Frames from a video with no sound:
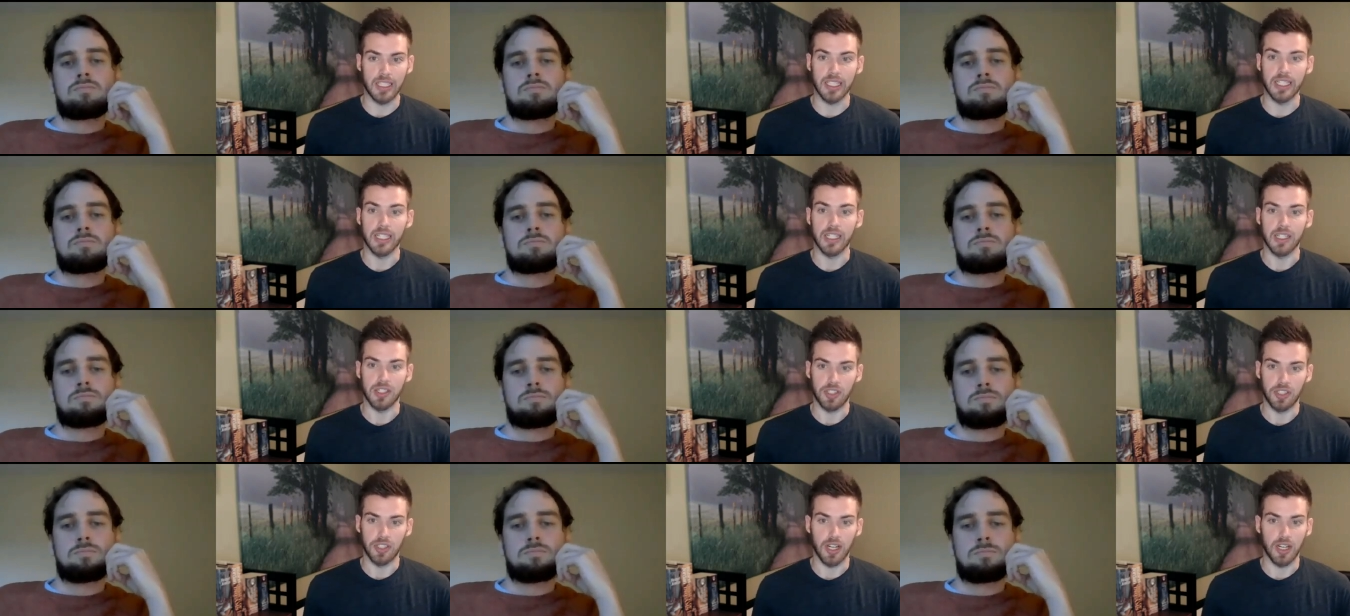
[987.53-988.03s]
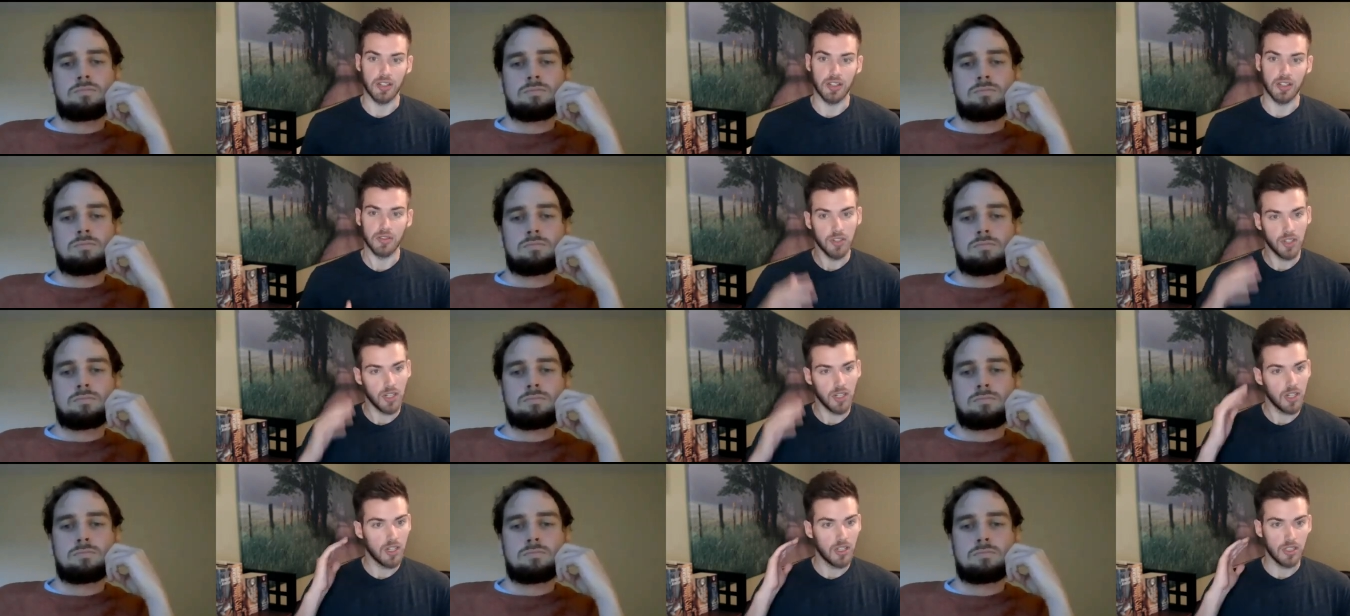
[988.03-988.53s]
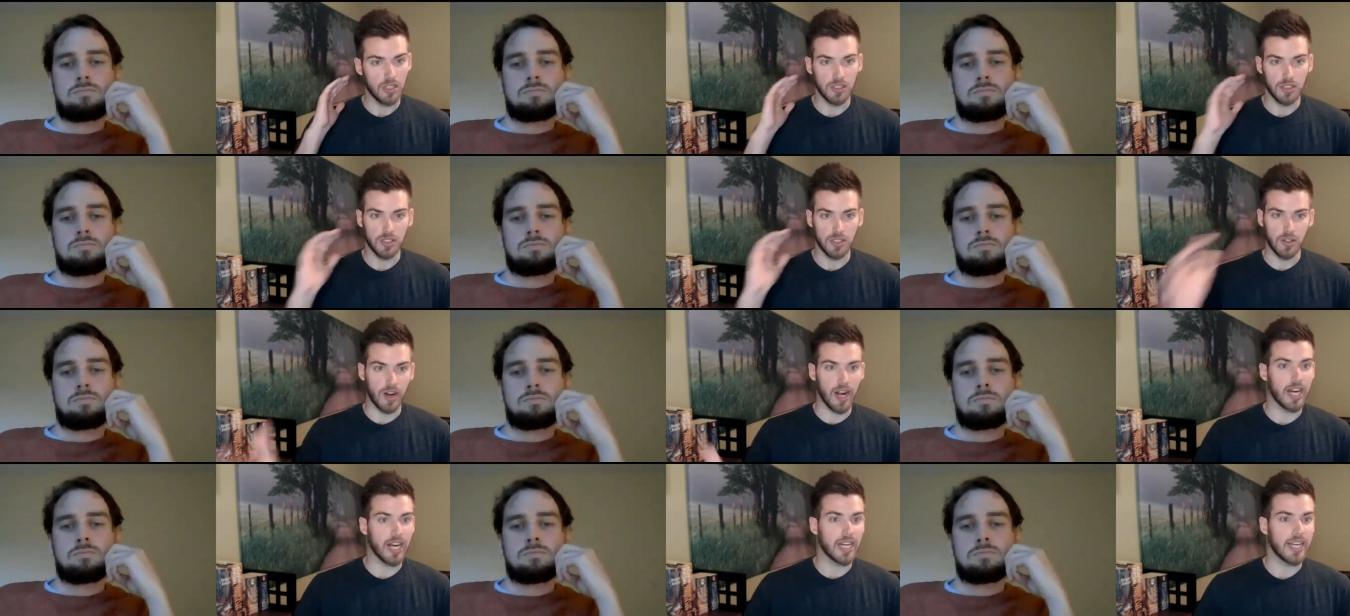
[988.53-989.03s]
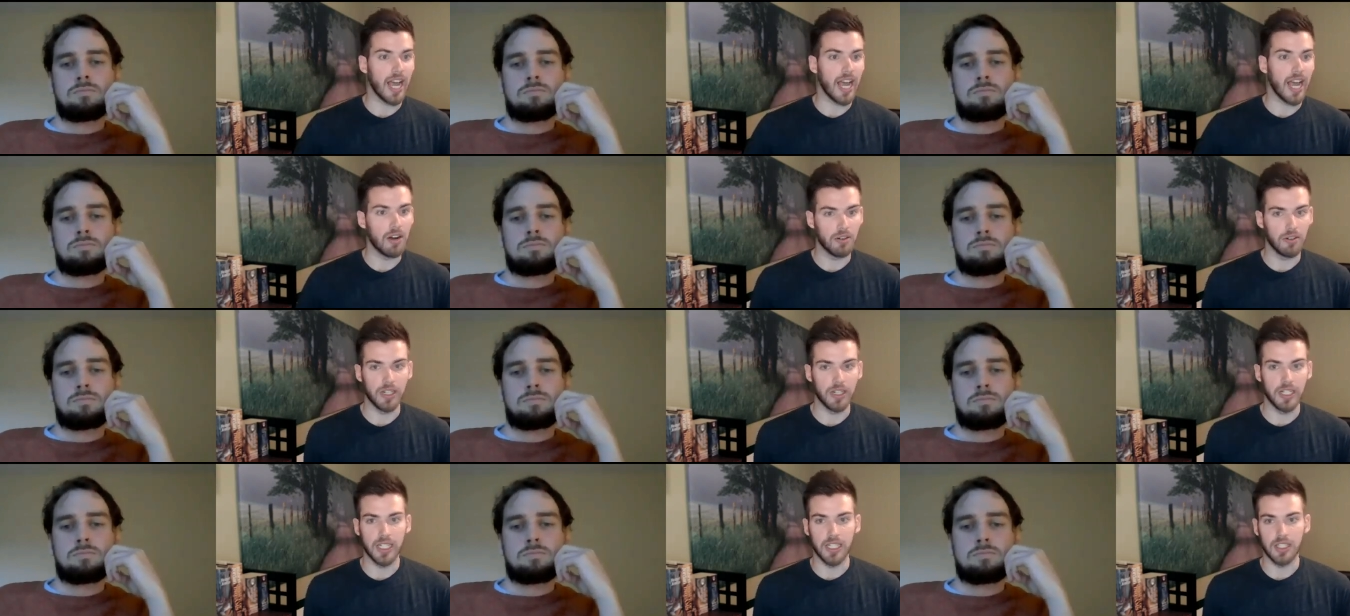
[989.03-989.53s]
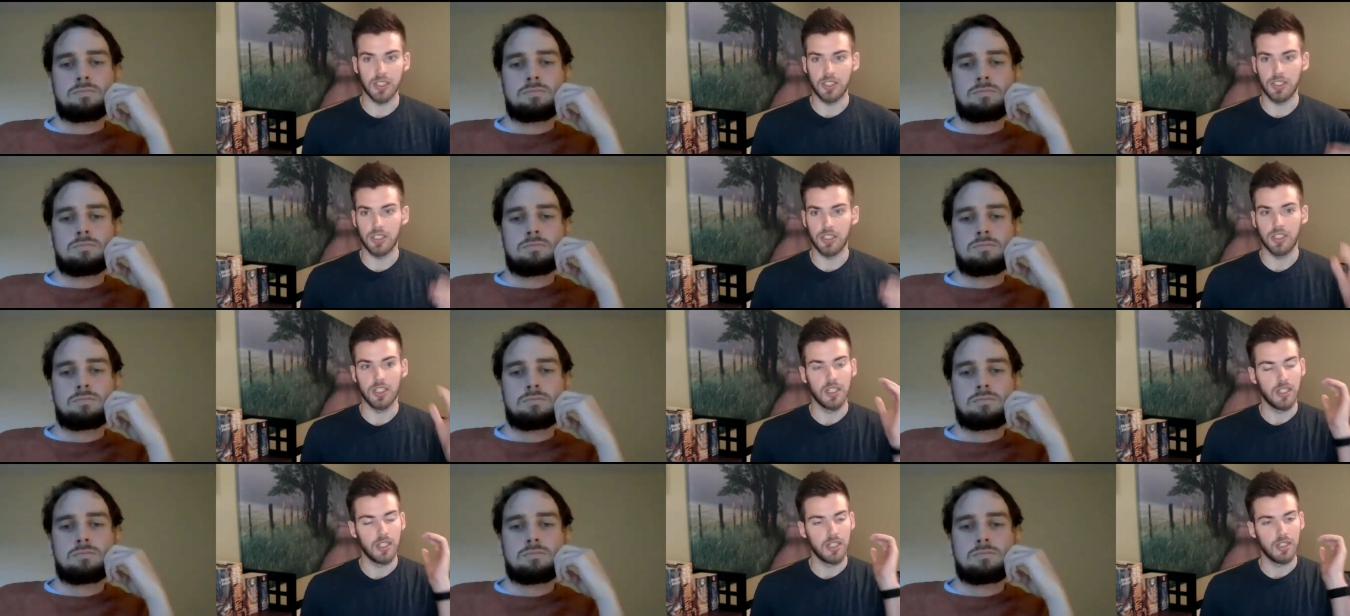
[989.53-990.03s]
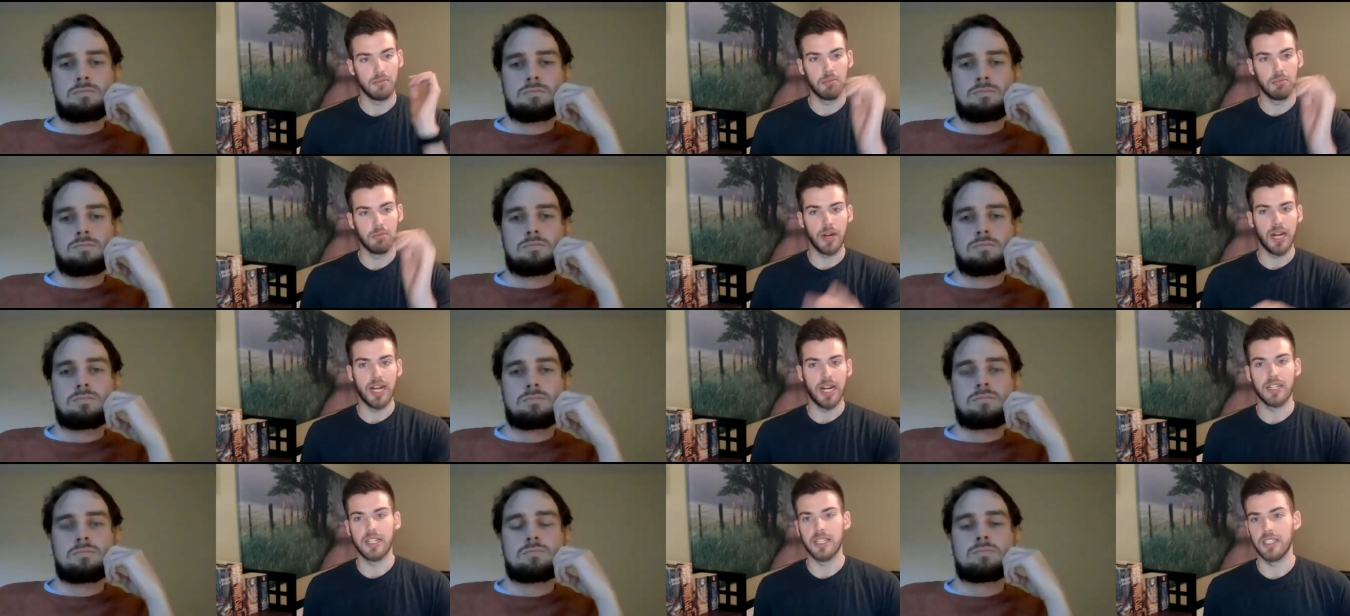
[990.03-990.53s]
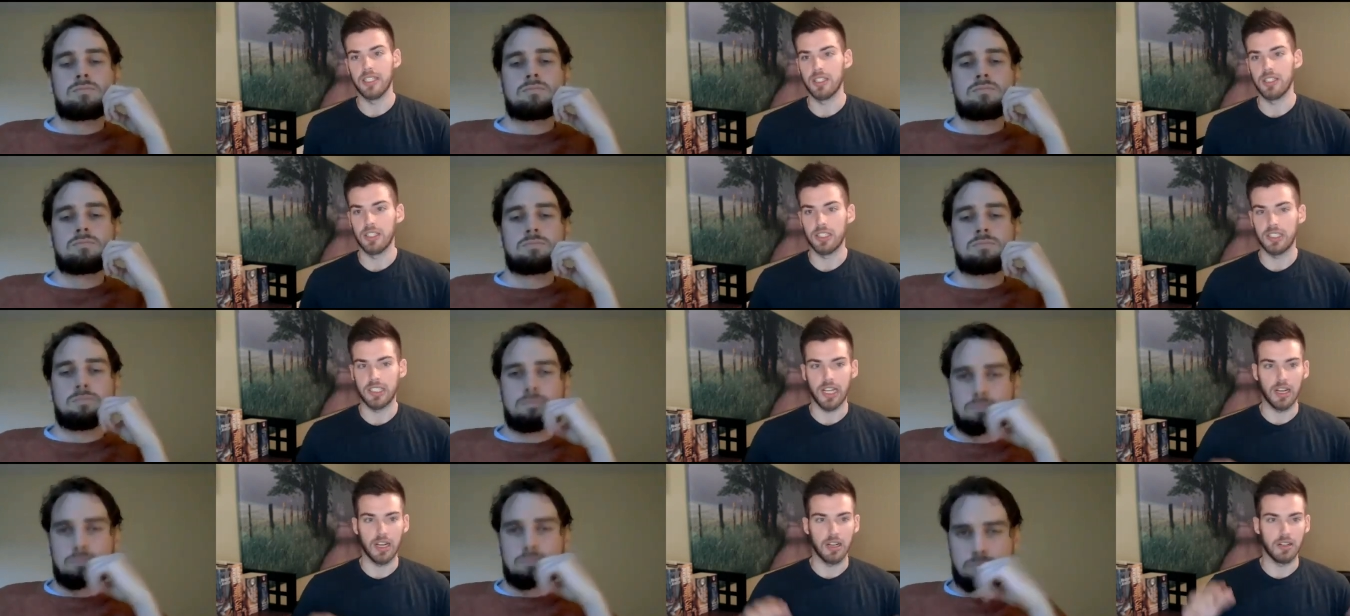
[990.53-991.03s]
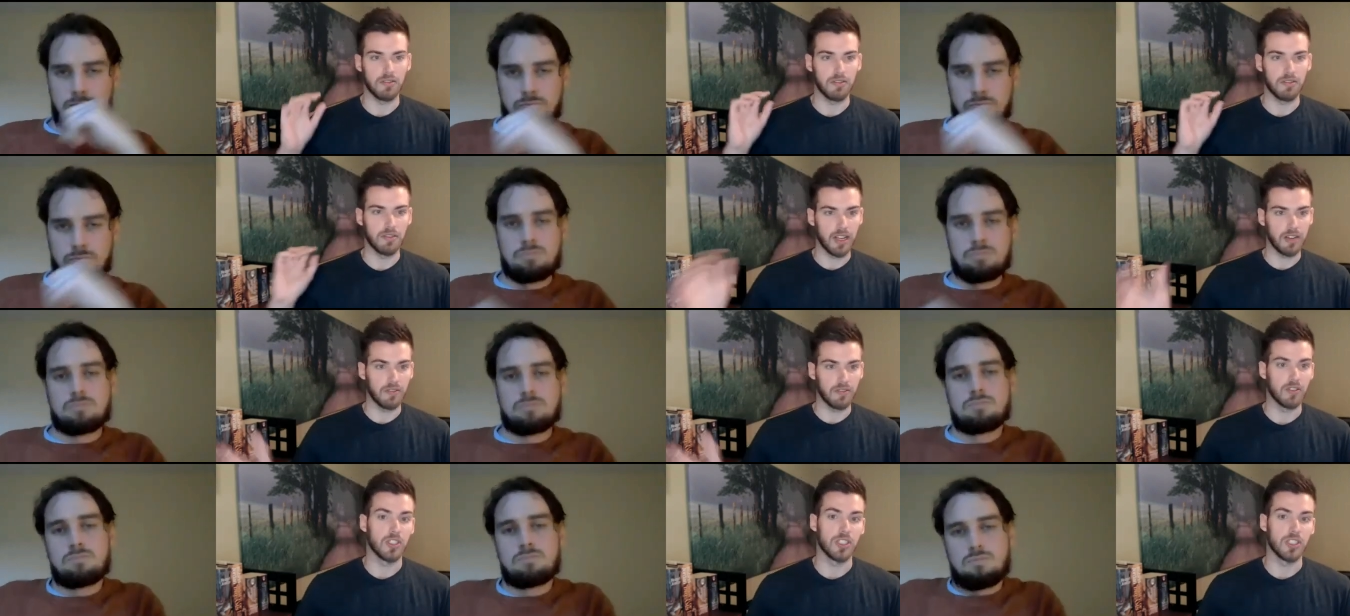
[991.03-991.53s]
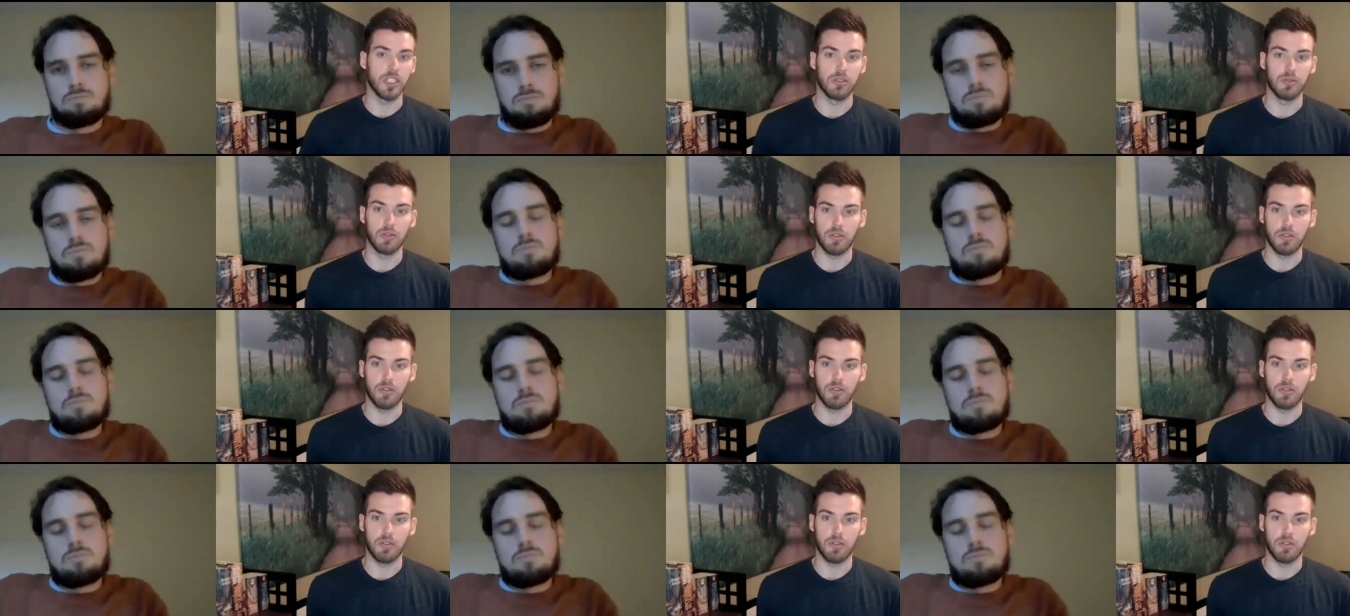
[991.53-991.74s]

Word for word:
Speaker 1: teach of direct outreach, branding yourself, leveraging